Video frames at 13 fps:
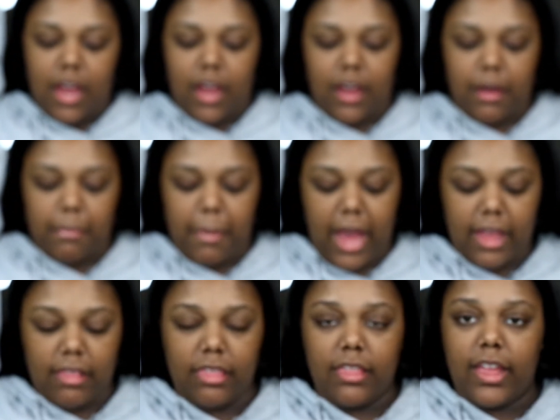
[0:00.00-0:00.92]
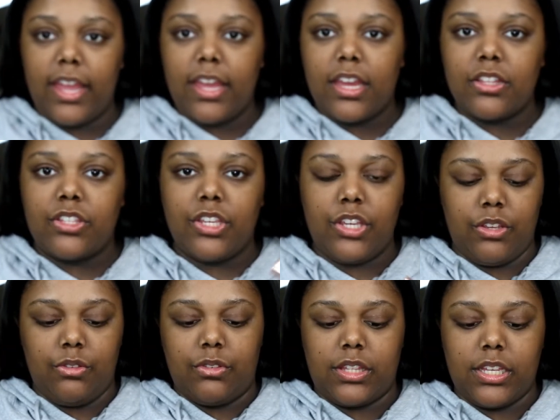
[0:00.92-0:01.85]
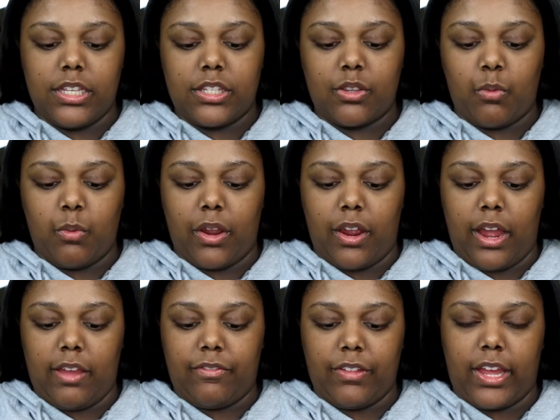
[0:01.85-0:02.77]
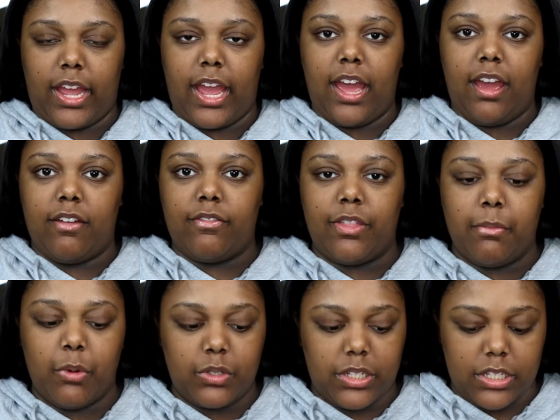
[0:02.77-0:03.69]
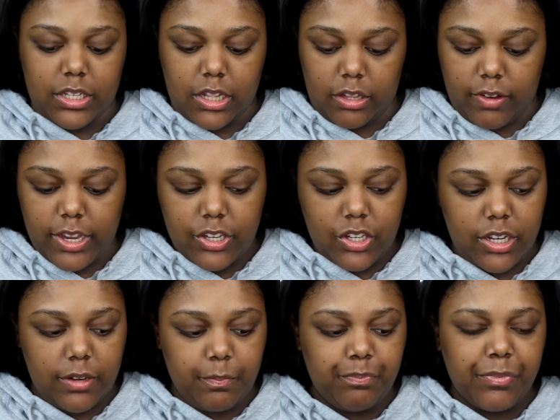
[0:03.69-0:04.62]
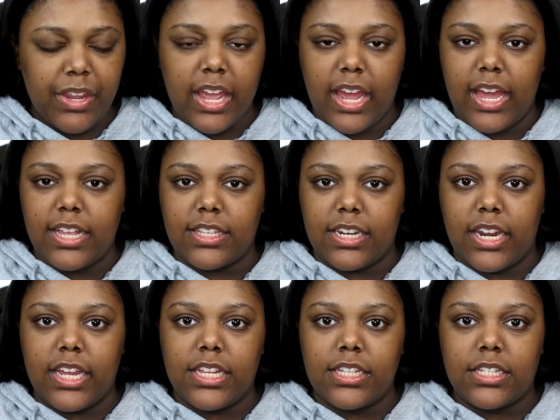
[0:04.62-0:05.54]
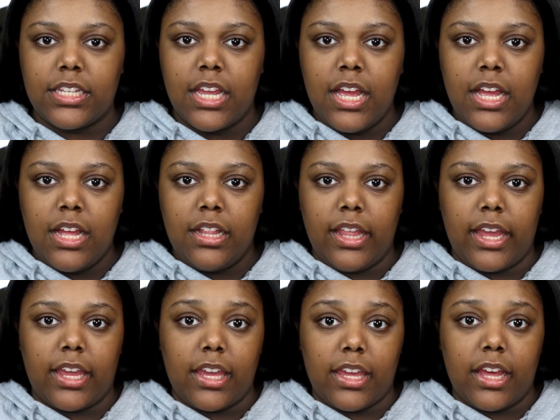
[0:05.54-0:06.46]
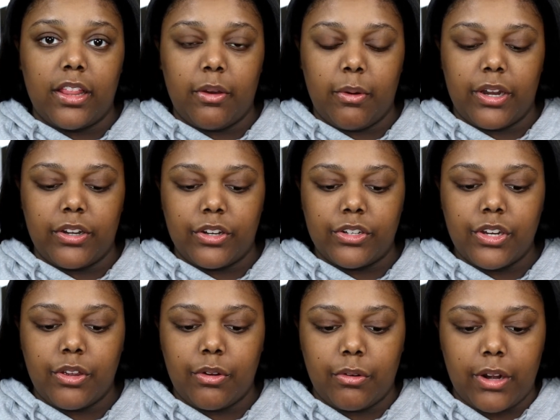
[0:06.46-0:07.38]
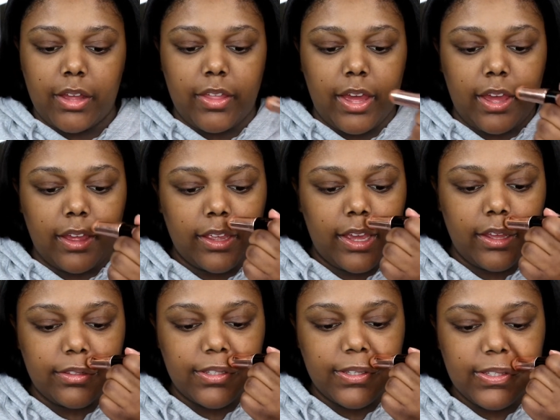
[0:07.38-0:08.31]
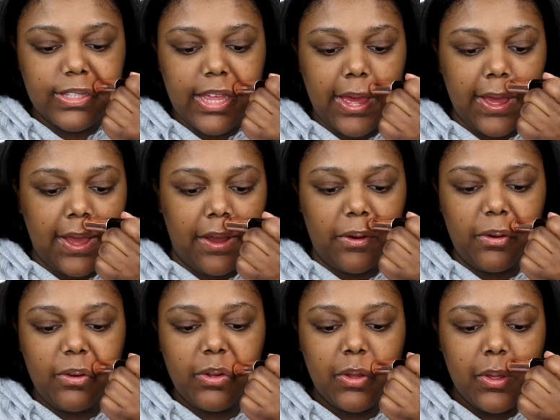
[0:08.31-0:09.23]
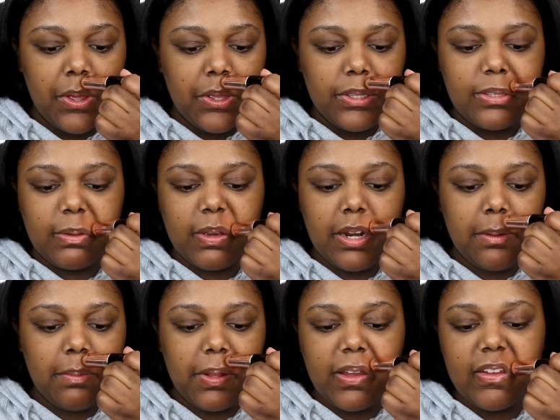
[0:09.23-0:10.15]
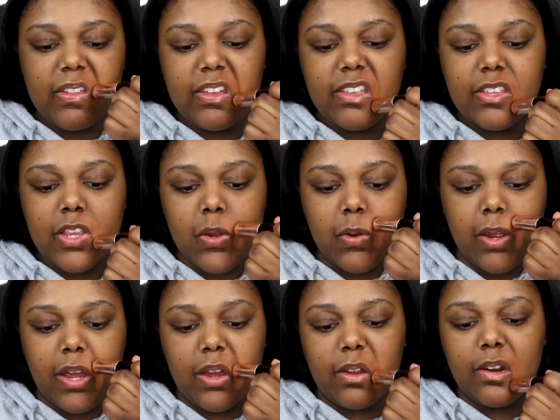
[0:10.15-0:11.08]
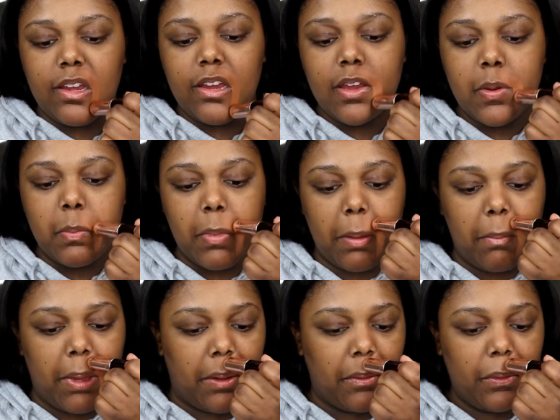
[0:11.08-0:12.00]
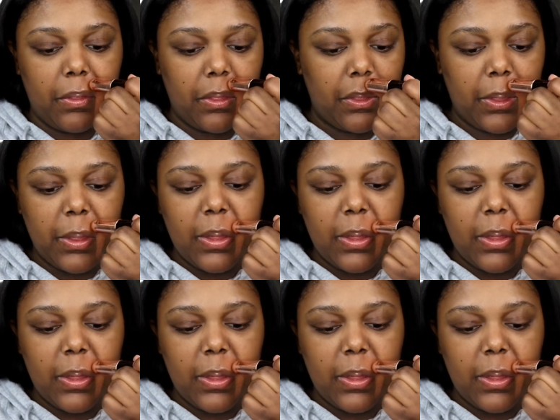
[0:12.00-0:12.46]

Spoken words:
I like to use this where I feel like I have the most discoloration. It has a nice like yellow undertone that cancels that out. So I'm going to apply this around my mouth,